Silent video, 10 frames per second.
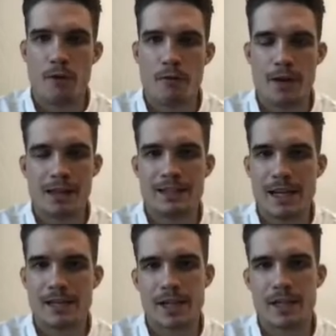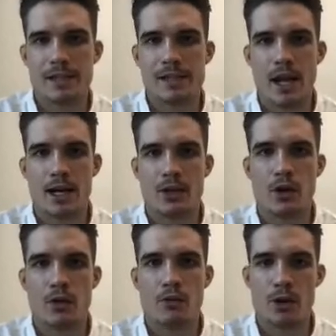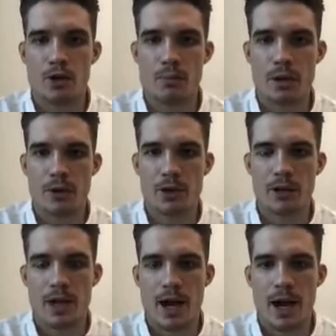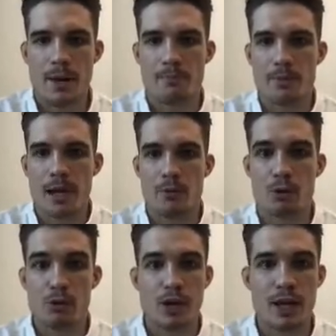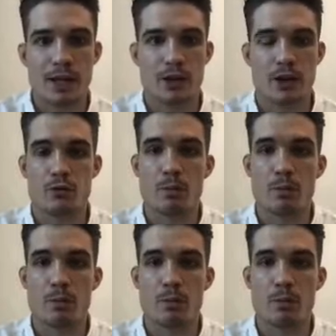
fairly decent understanding of the period, and we're looking at the kind of